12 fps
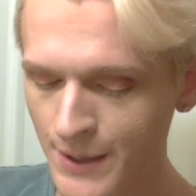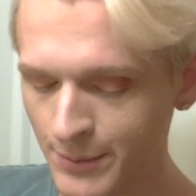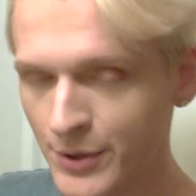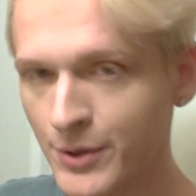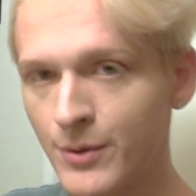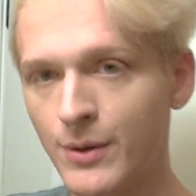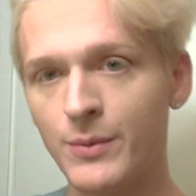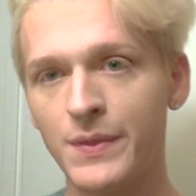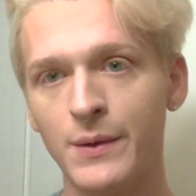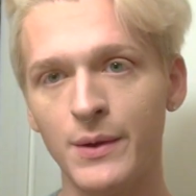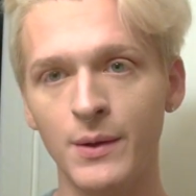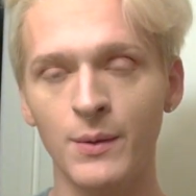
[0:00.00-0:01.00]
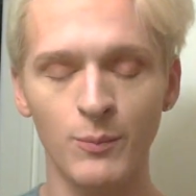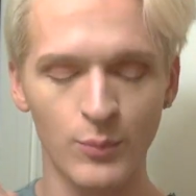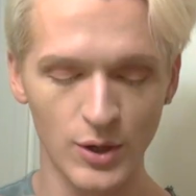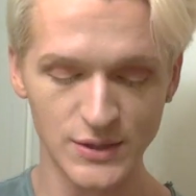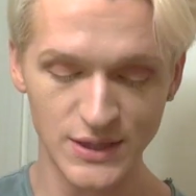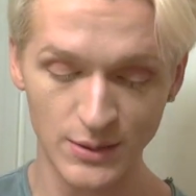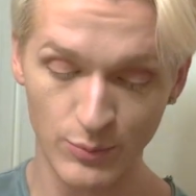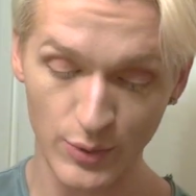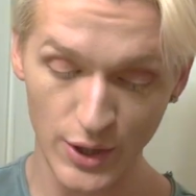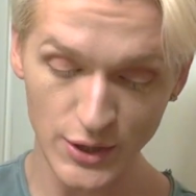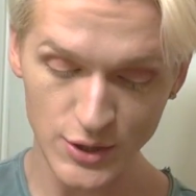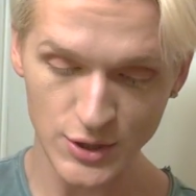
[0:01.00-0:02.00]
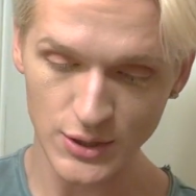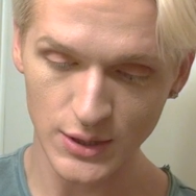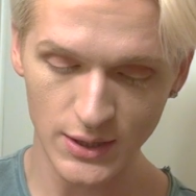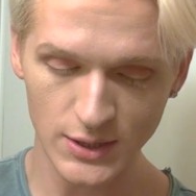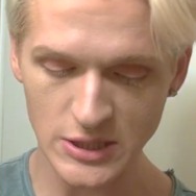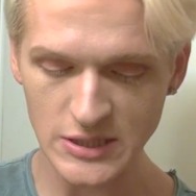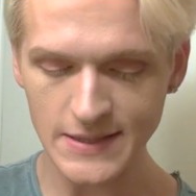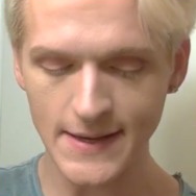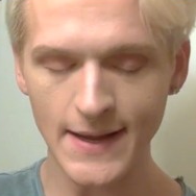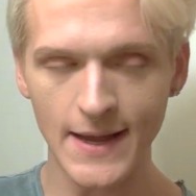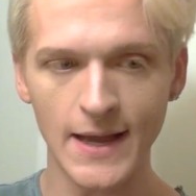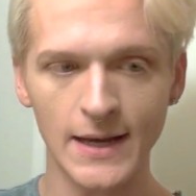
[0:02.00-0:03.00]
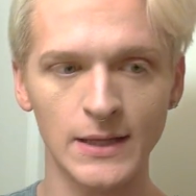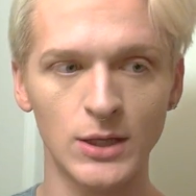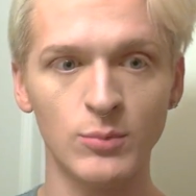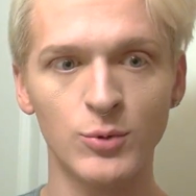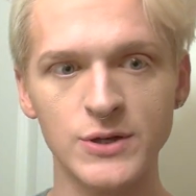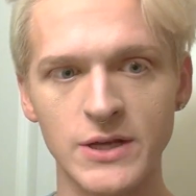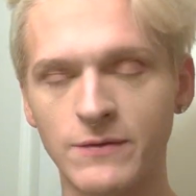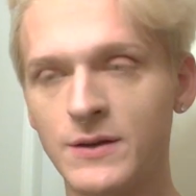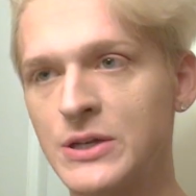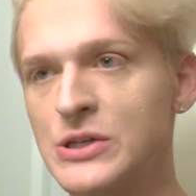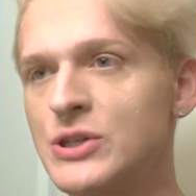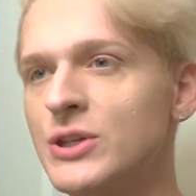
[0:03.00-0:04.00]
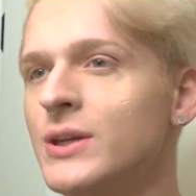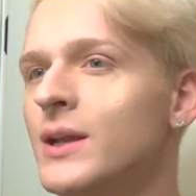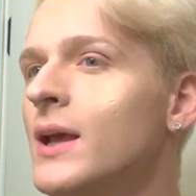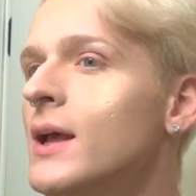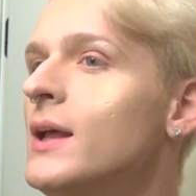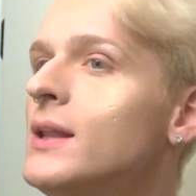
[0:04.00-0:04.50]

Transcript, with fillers: and I'm going to go on with a bronzing brush and just kind of add a little more definition.